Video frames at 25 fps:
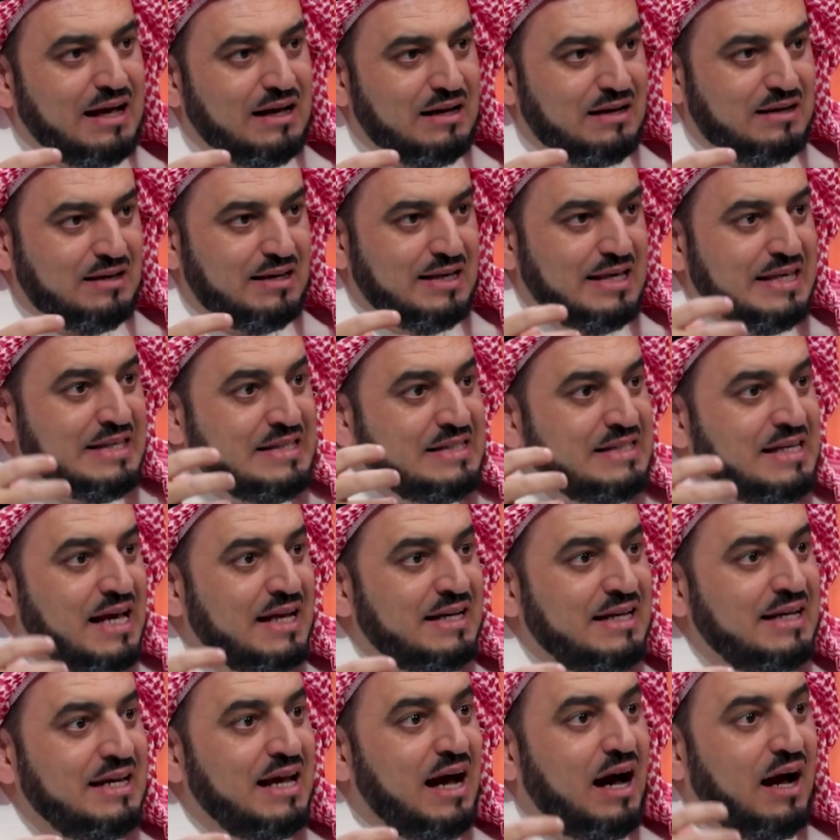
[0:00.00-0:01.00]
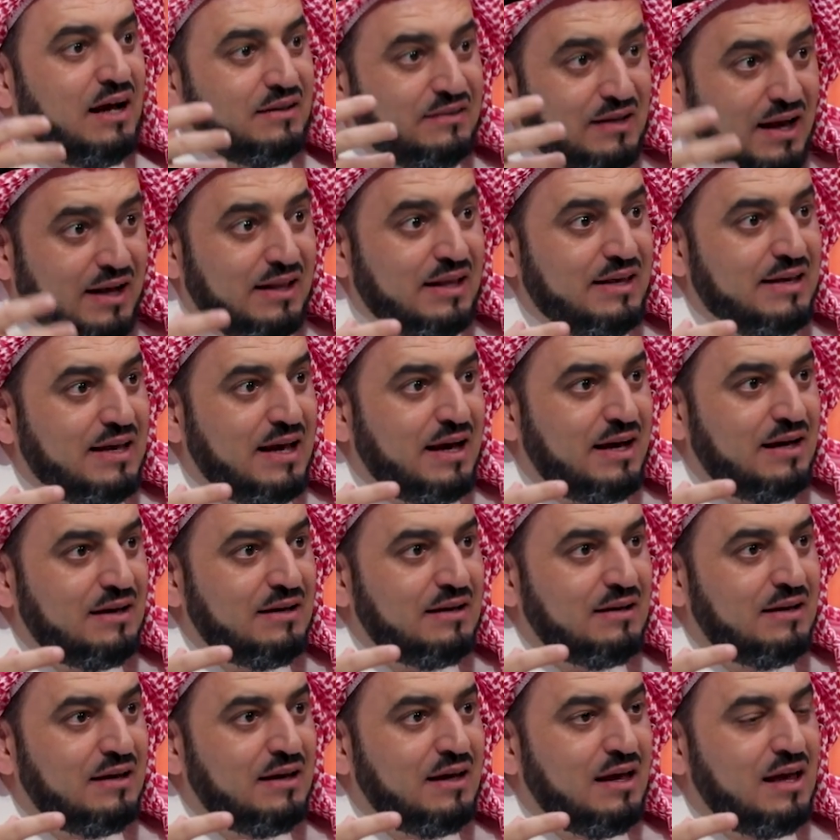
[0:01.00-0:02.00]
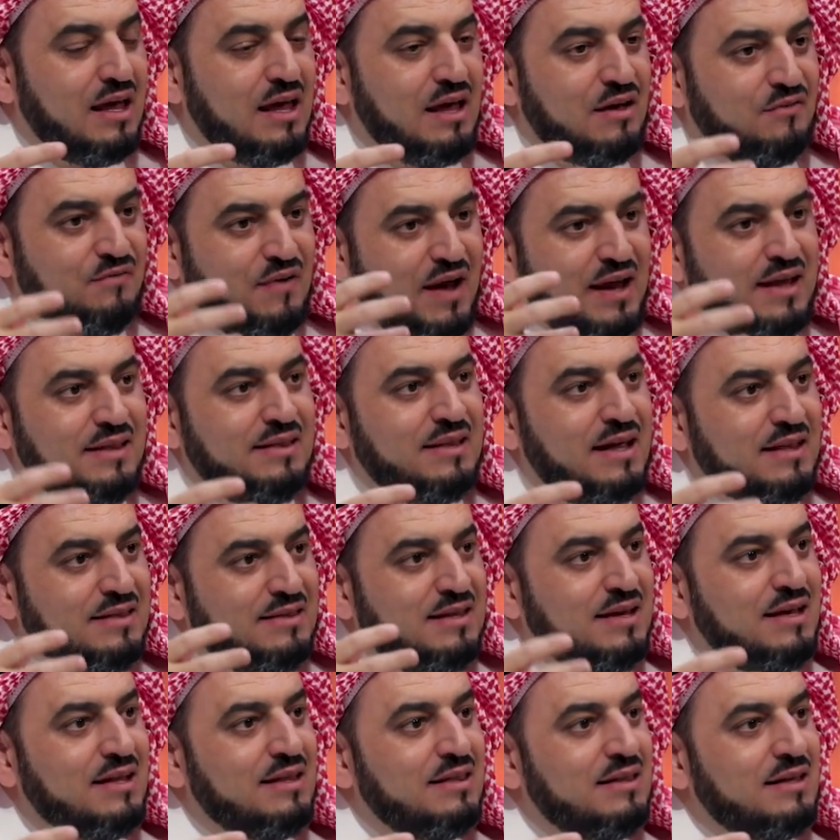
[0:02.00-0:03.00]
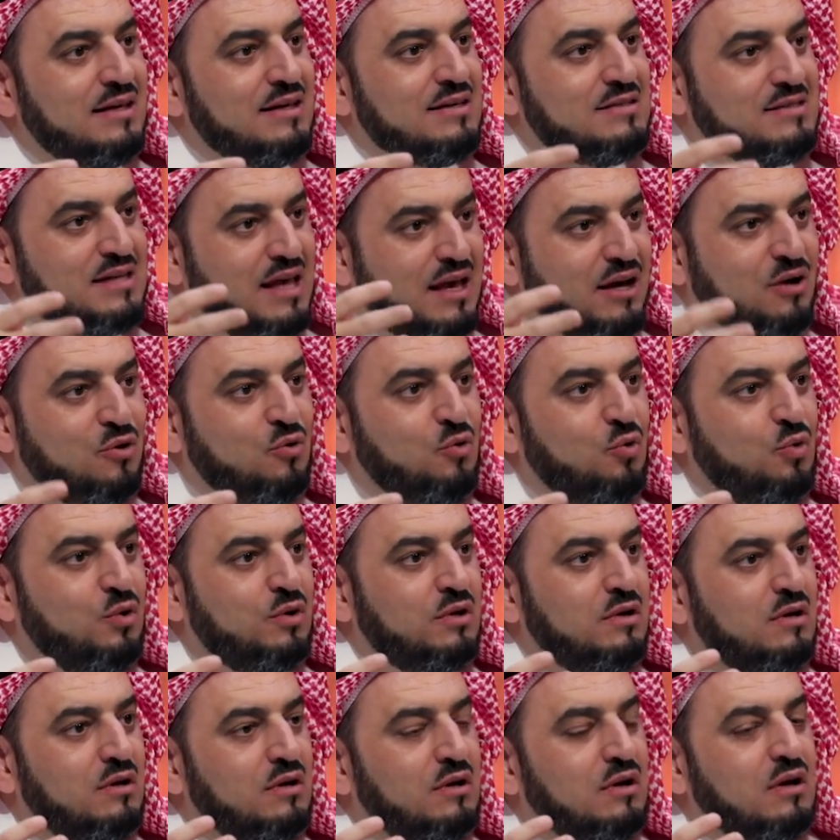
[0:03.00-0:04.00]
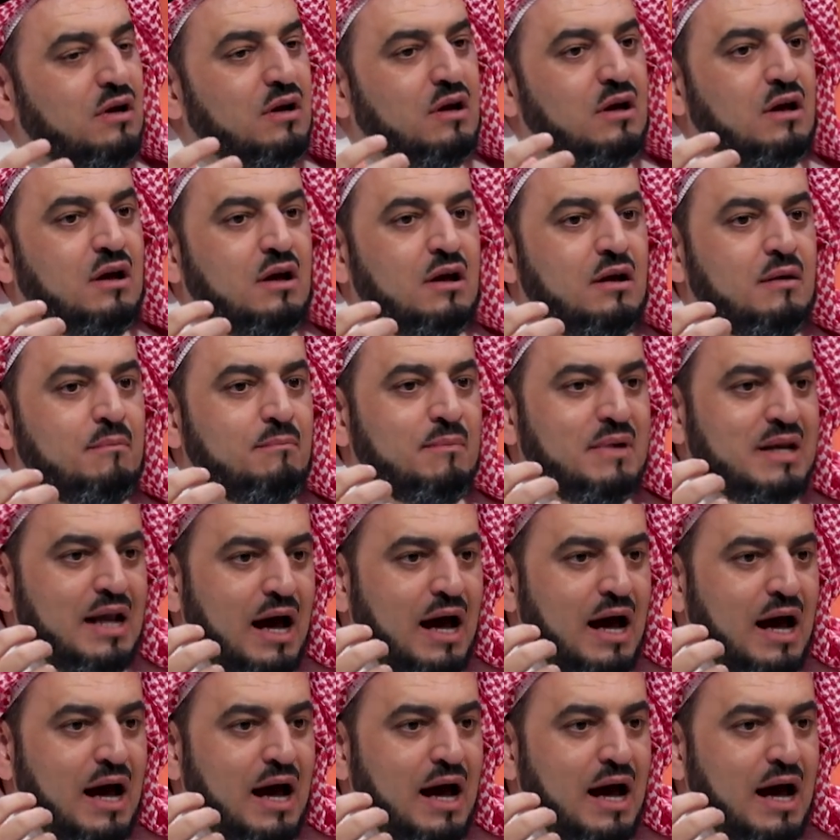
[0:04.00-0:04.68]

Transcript: then it becomes one of the greatest factors positively influencing